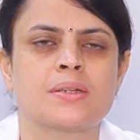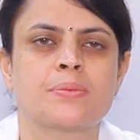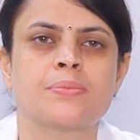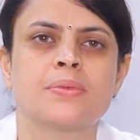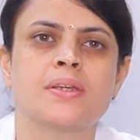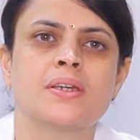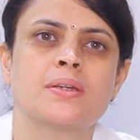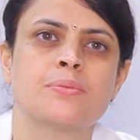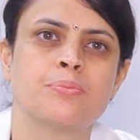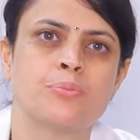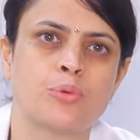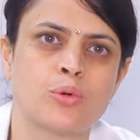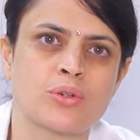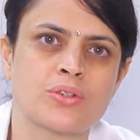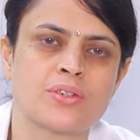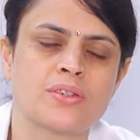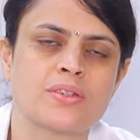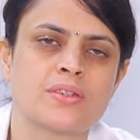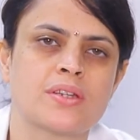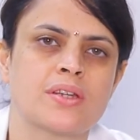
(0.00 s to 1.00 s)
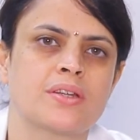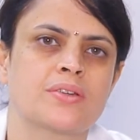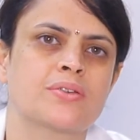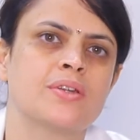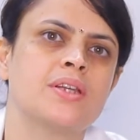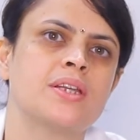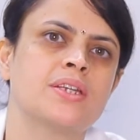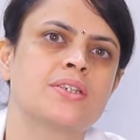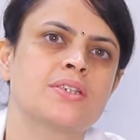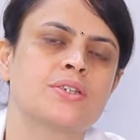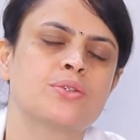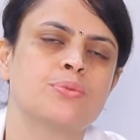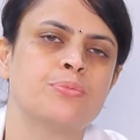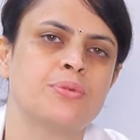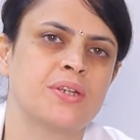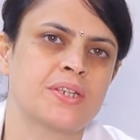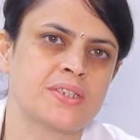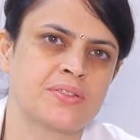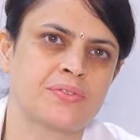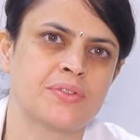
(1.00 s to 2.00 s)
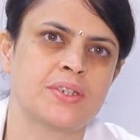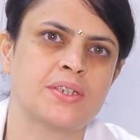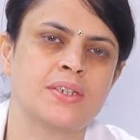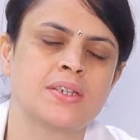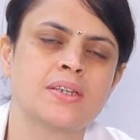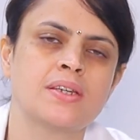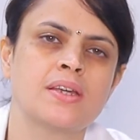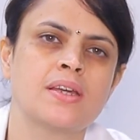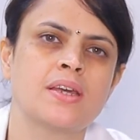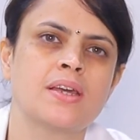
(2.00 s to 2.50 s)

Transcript: something important related to breastfeeding,